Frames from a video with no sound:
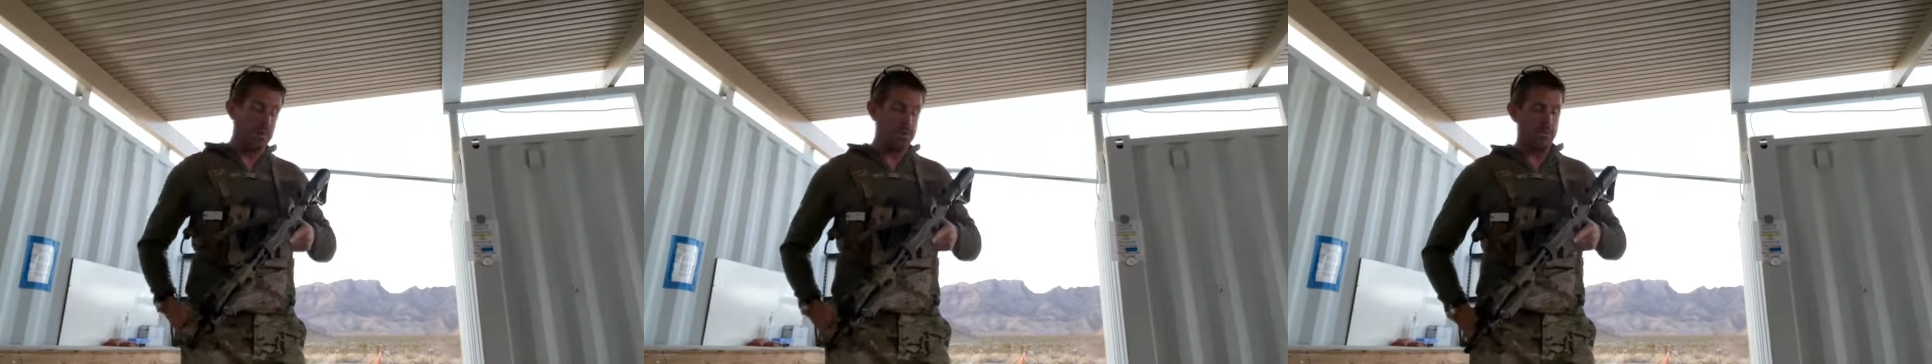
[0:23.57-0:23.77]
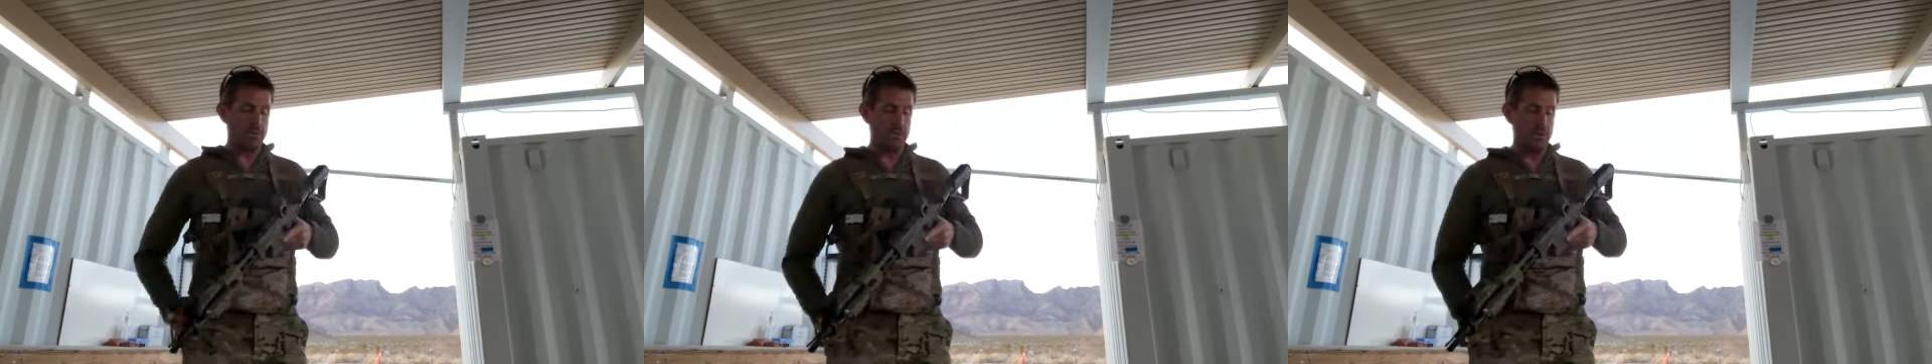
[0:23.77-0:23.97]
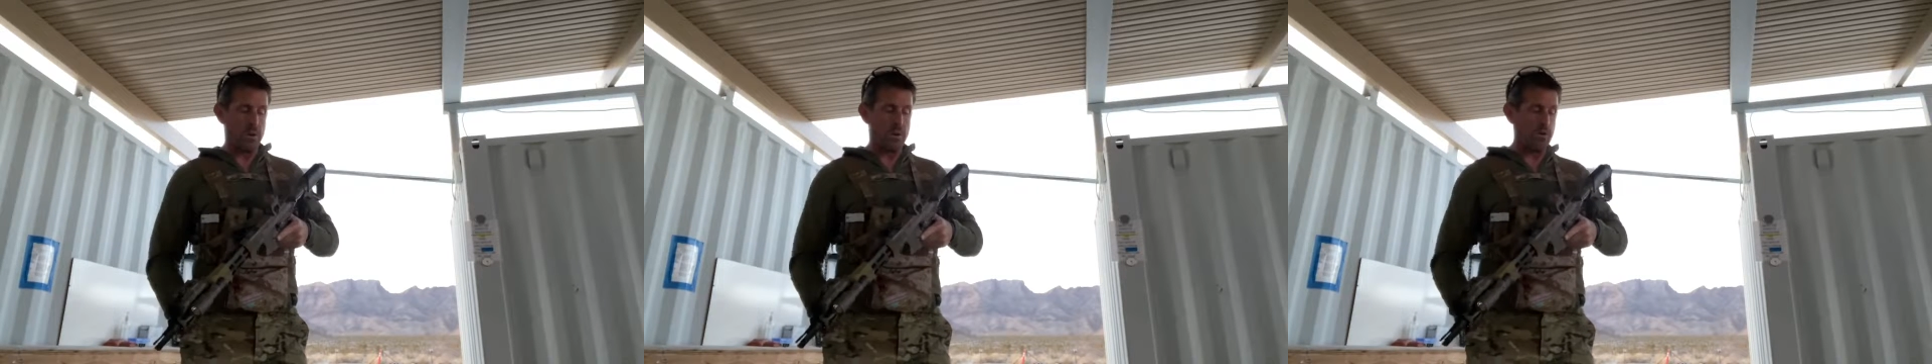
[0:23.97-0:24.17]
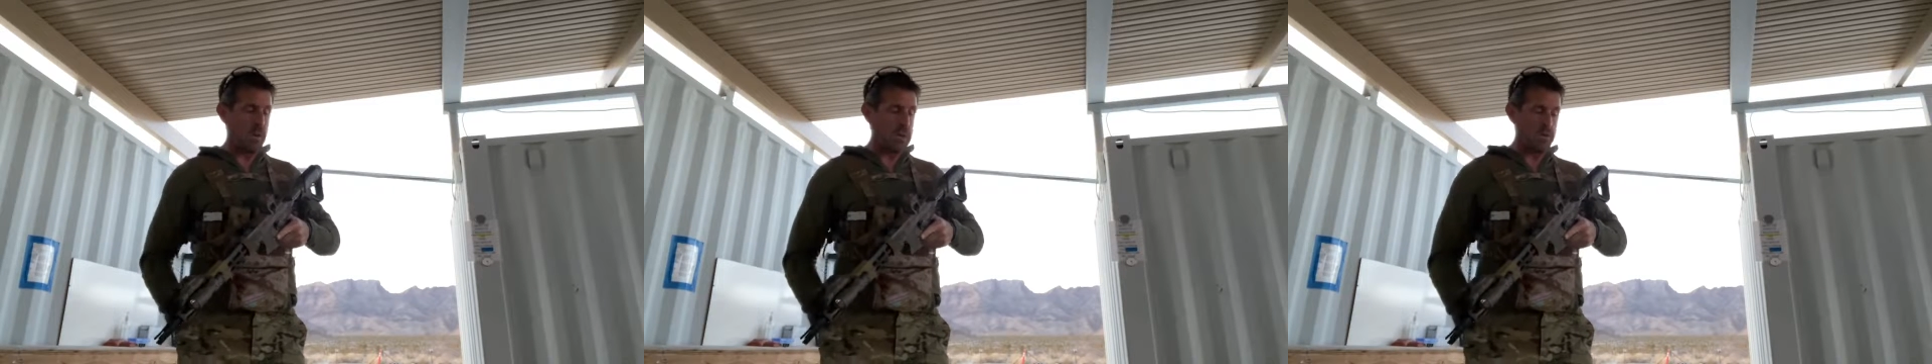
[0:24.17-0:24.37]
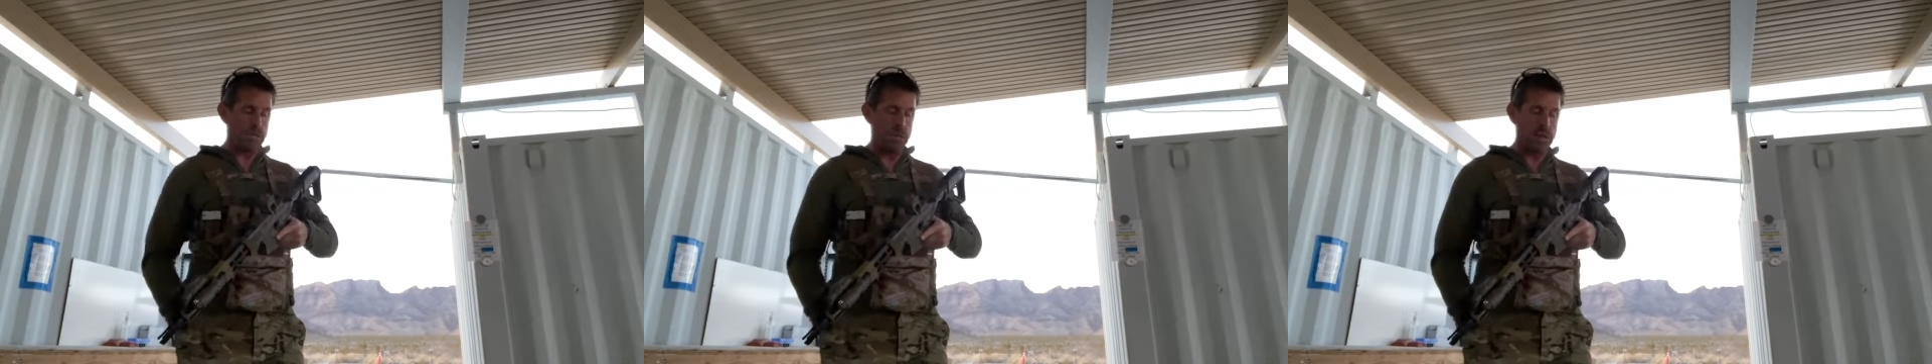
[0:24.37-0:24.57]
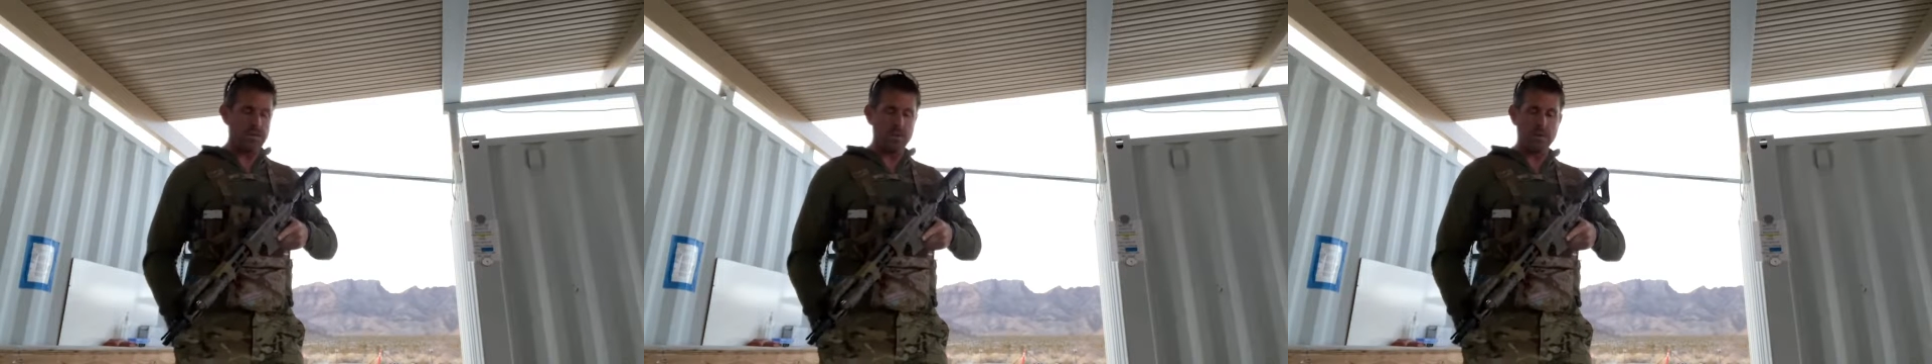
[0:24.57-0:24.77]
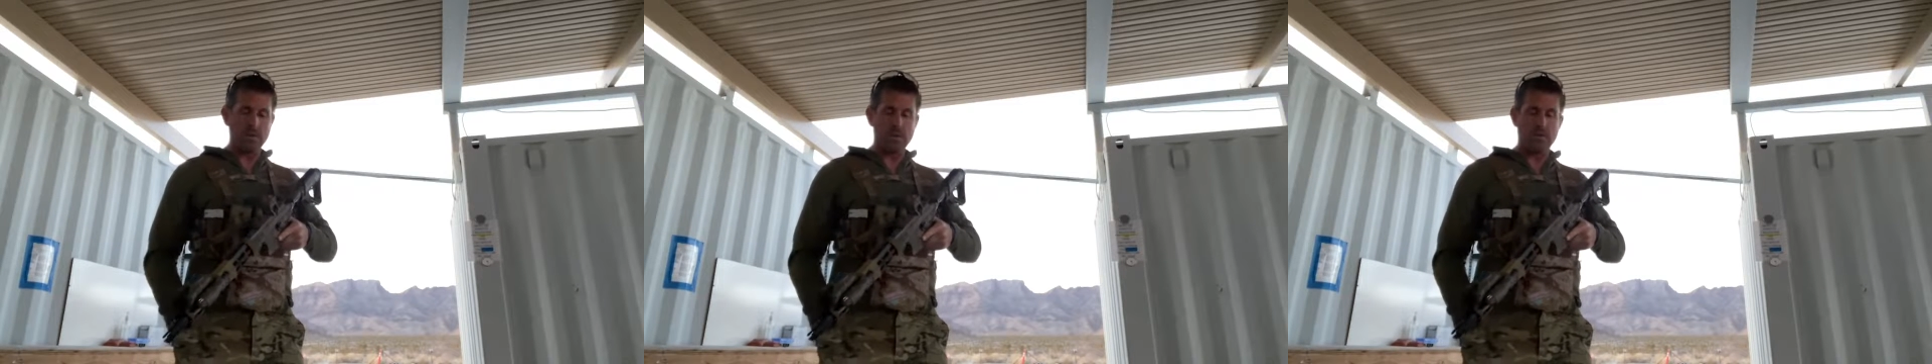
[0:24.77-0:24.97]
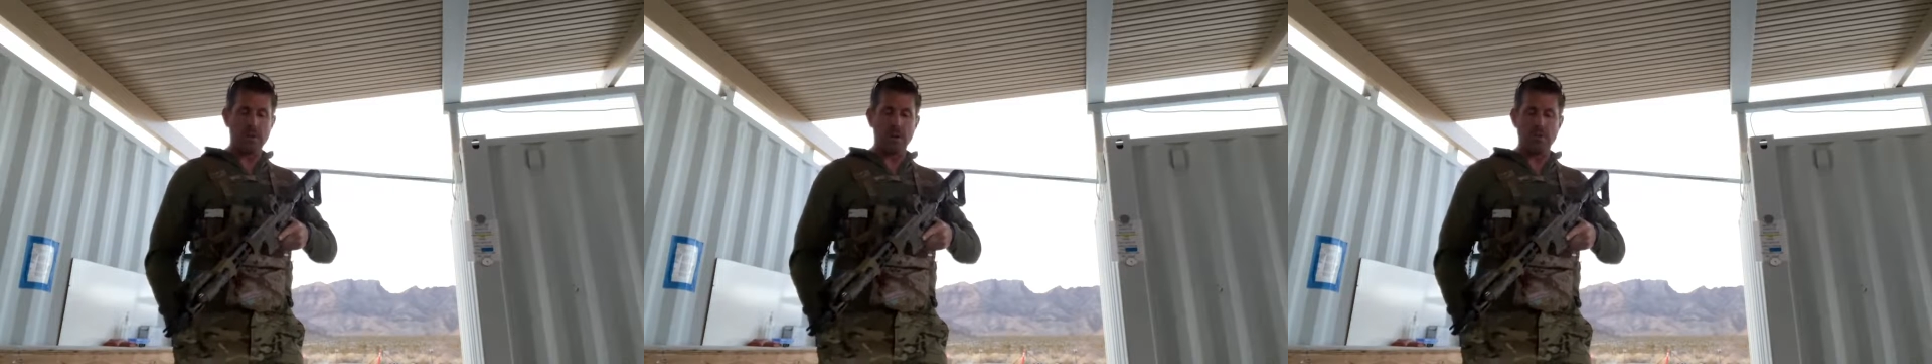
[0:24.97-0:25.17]
It's for righties, lefties,
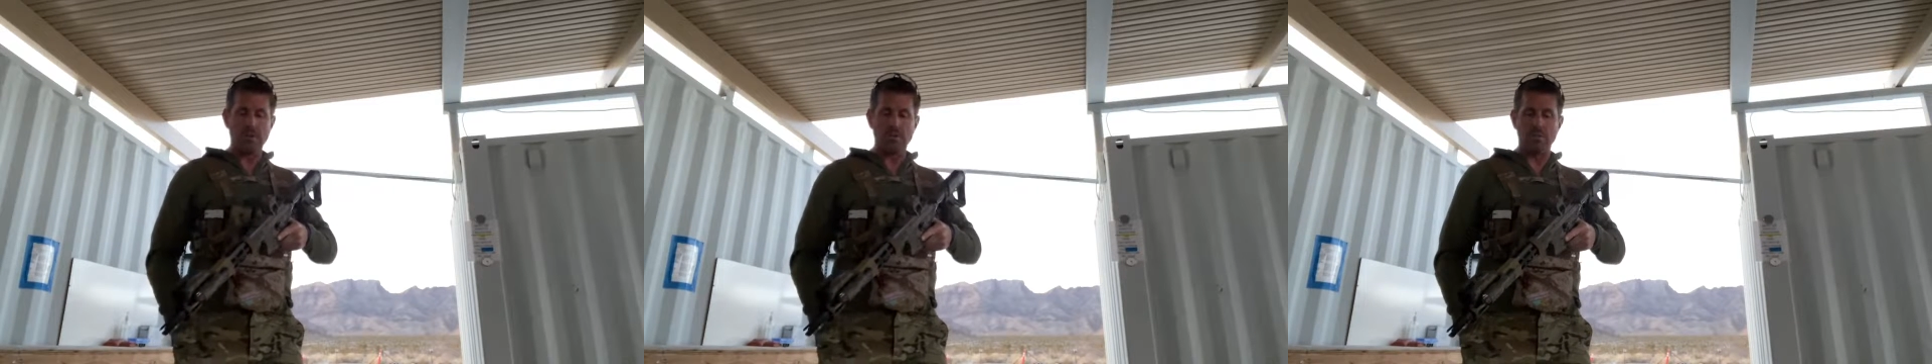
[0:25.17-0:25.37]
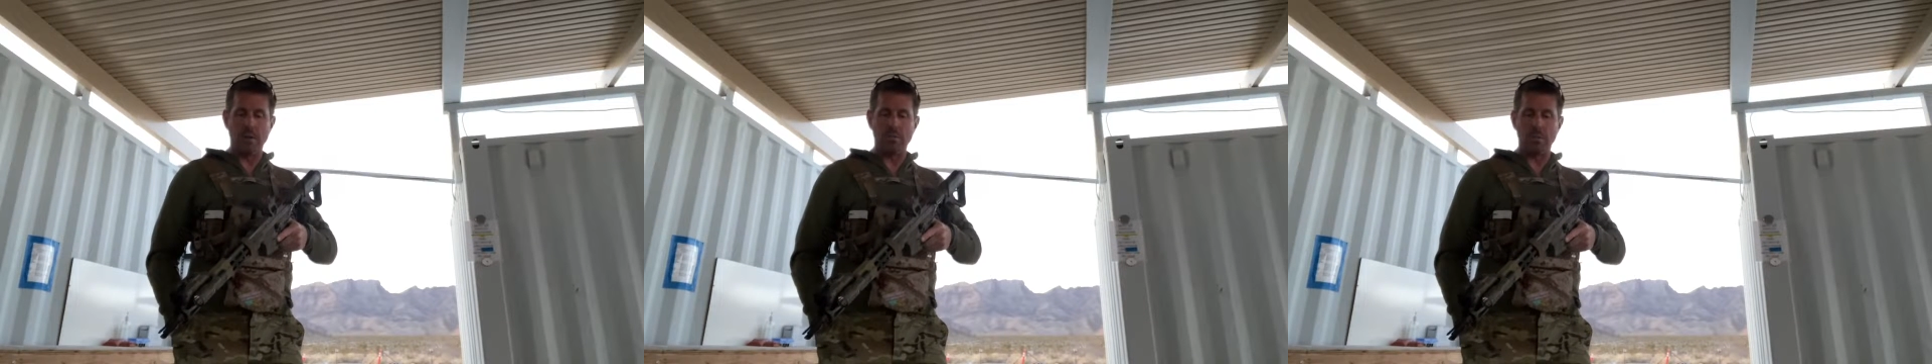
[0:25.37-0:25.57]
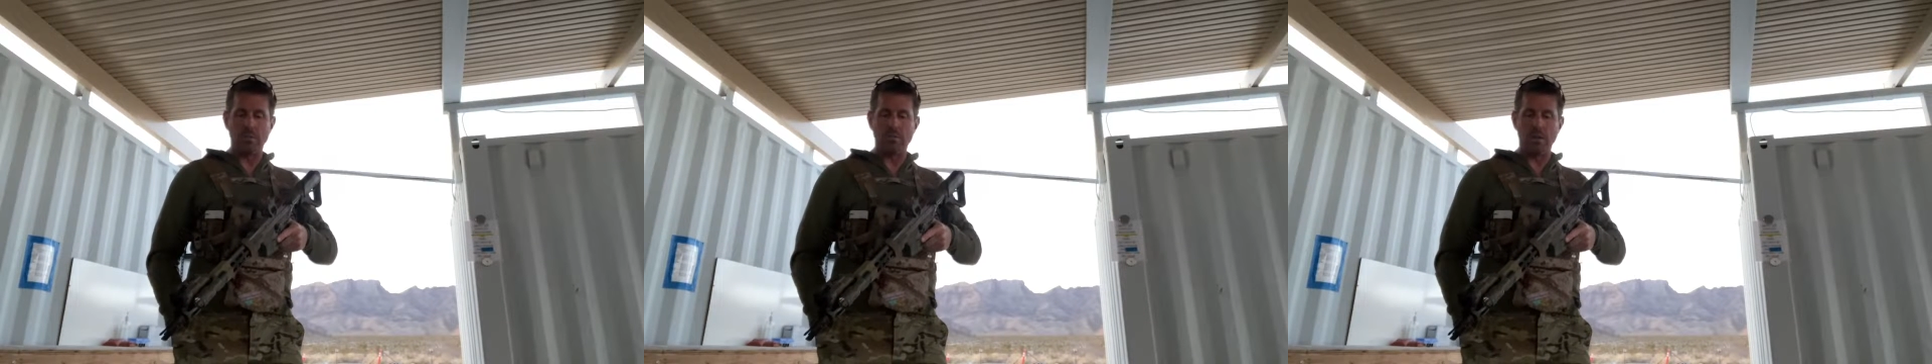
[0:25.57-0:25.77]
et cetera, et cetera.